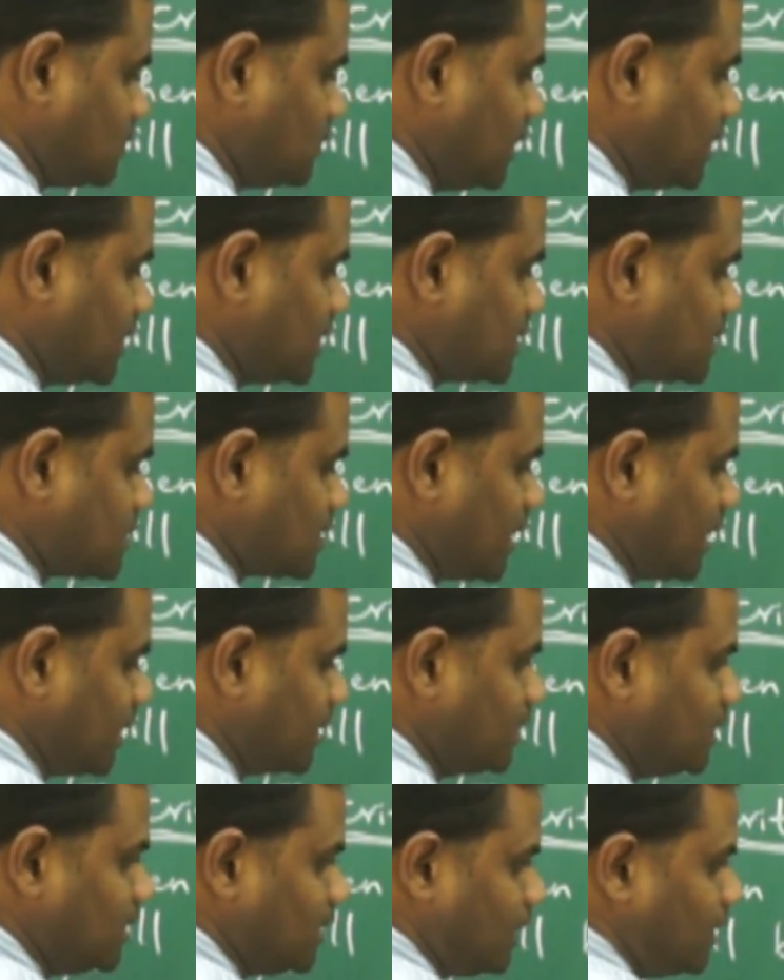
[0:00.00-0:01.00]
that is,
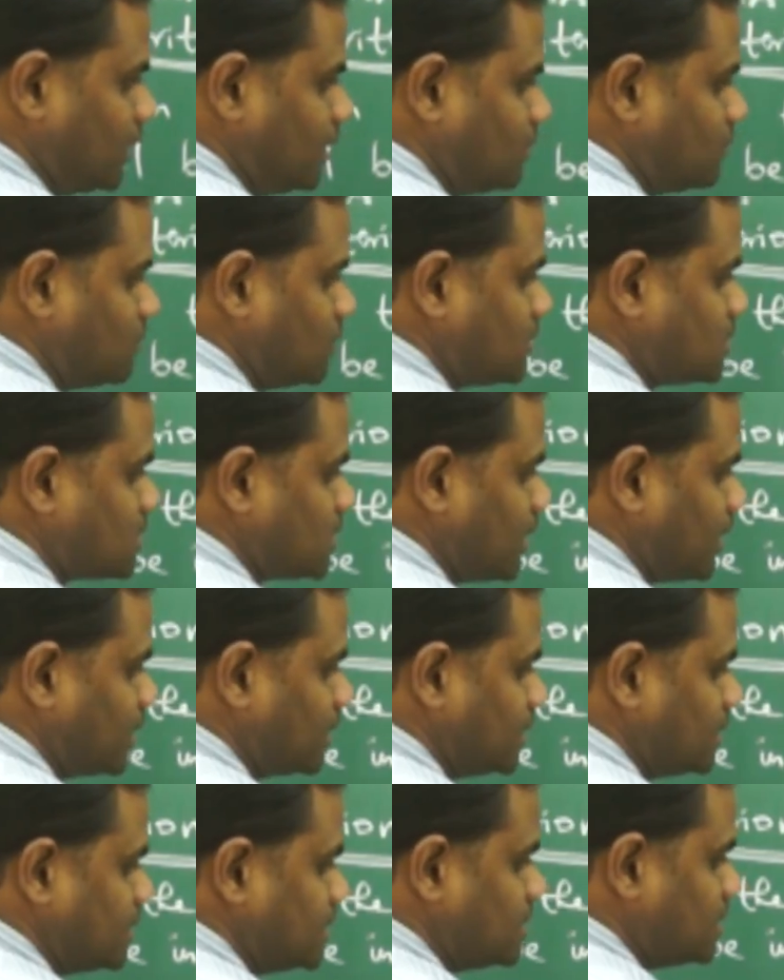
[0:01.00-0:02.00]
angle A equals
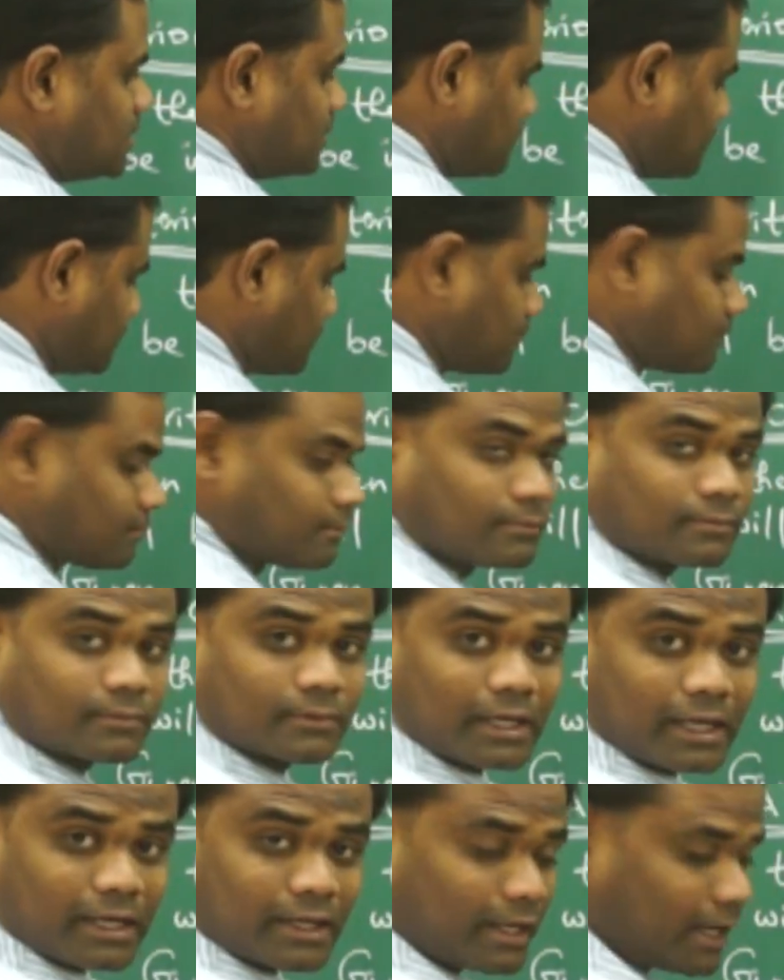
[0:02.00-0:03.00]
angle D,
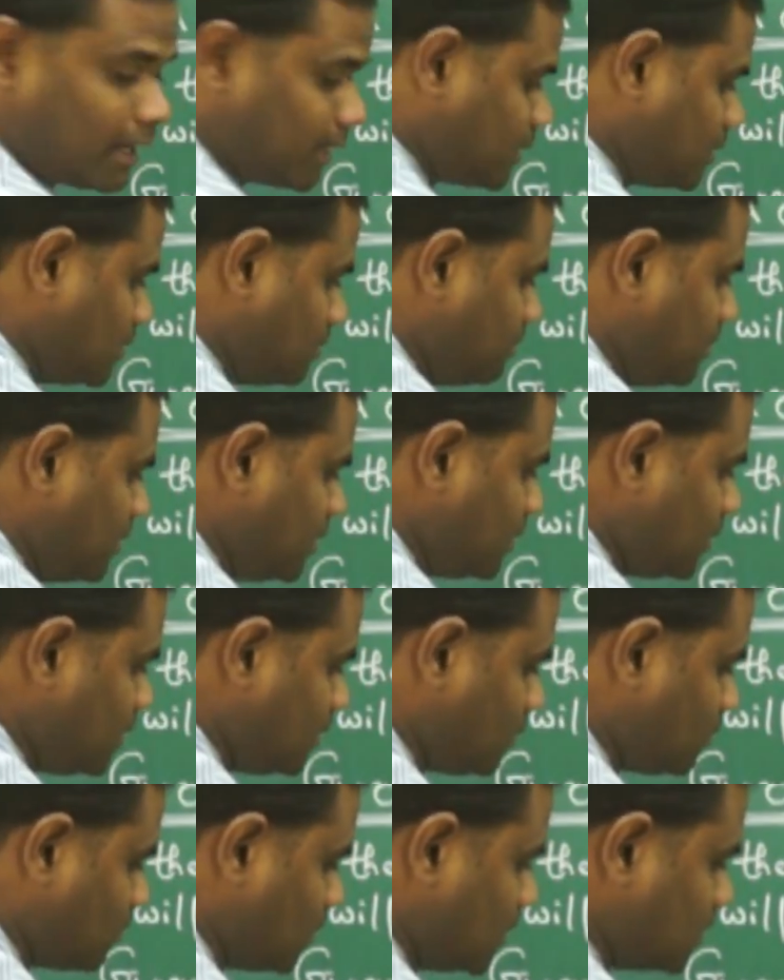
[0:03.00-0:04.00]
and angle B
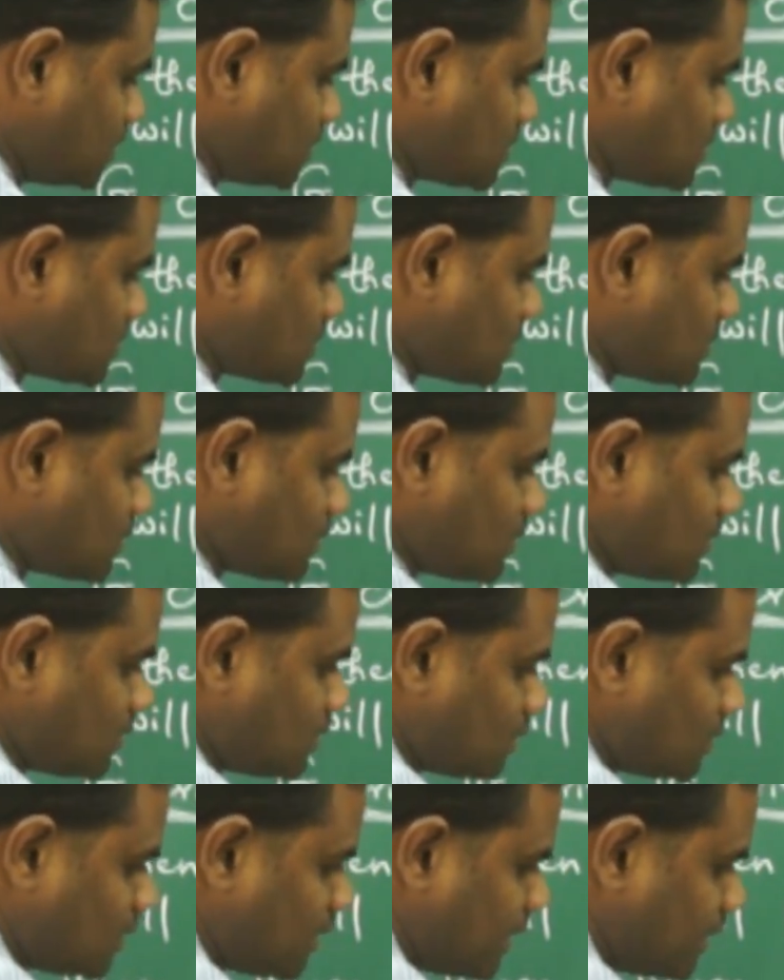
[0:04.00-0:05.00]
equals
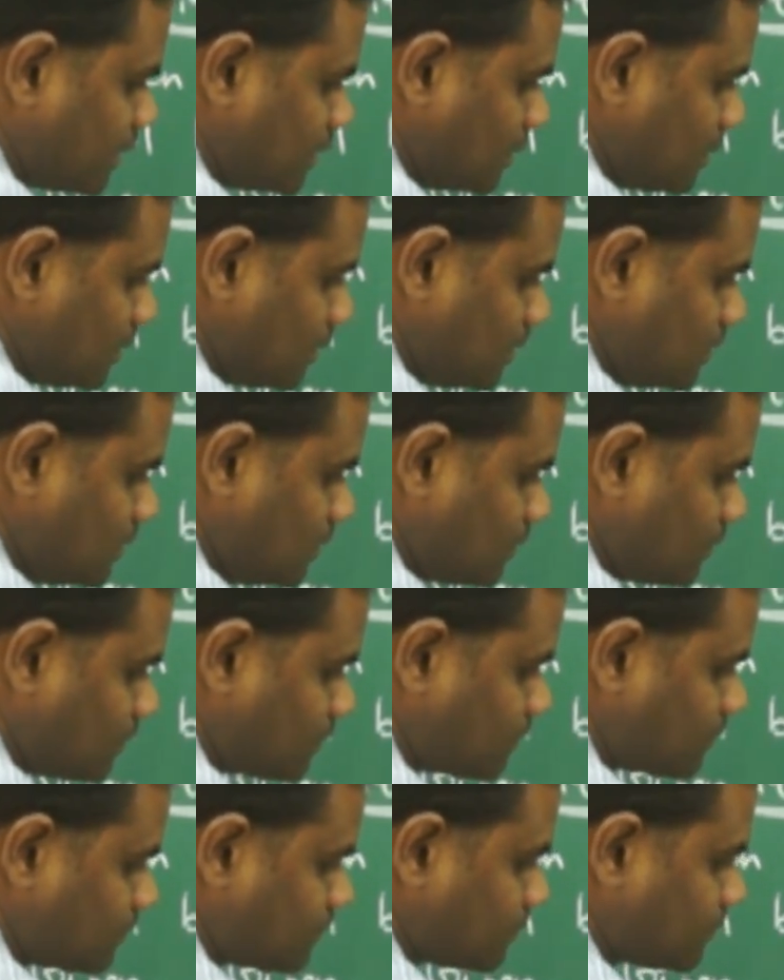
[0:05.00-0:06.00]
angle E,
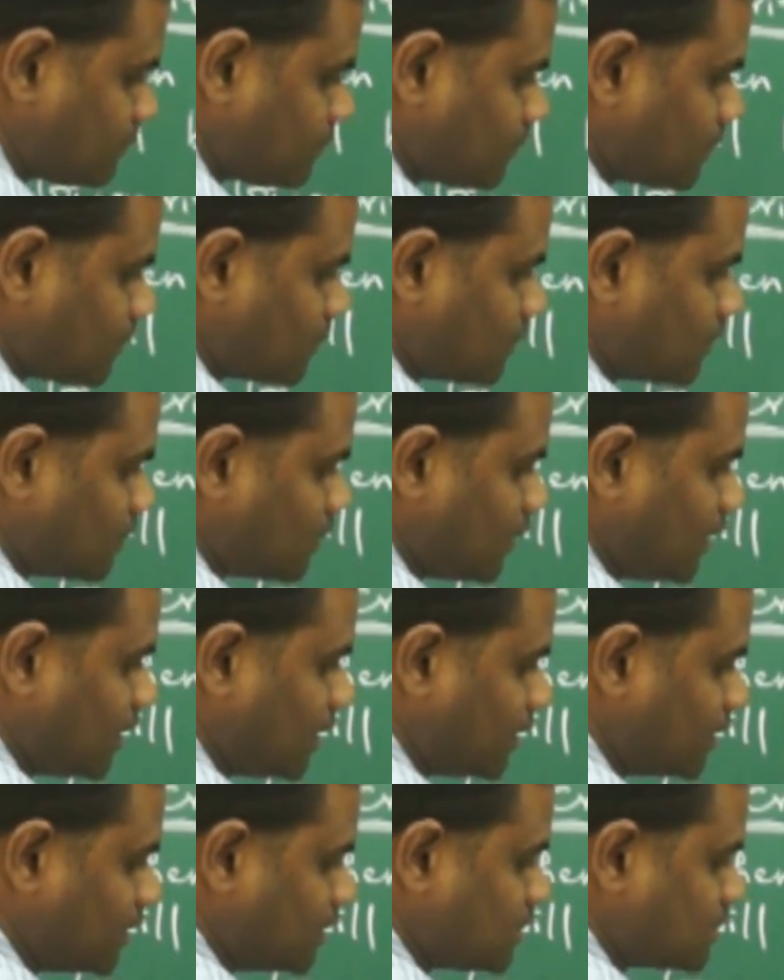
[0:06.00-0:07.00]
and
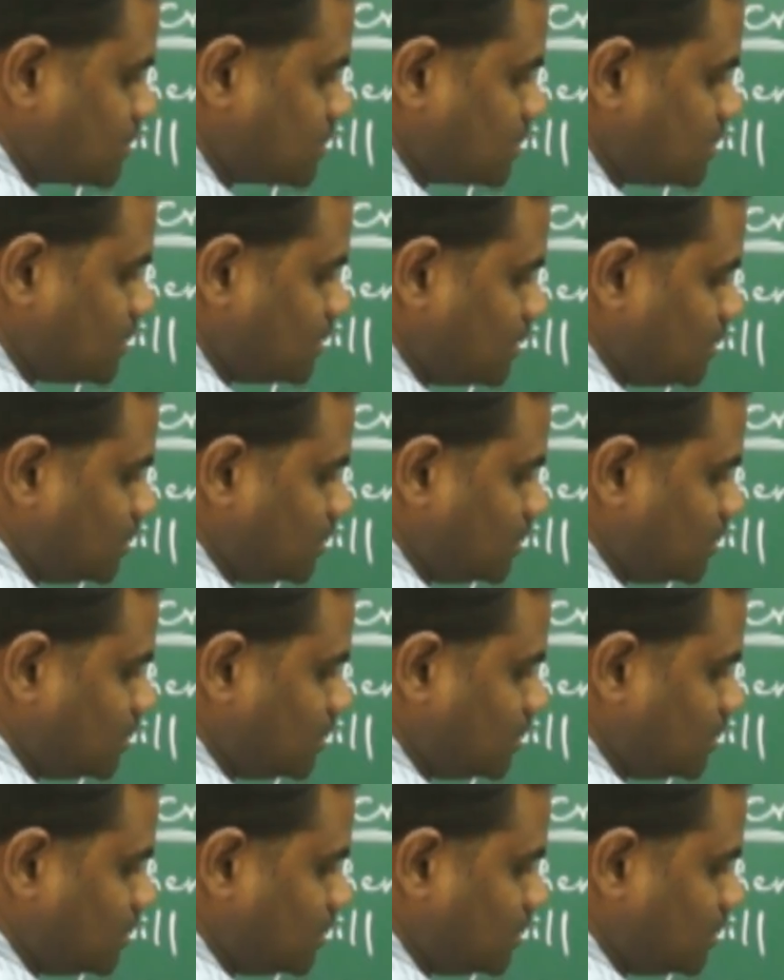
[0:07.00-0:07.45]
angle C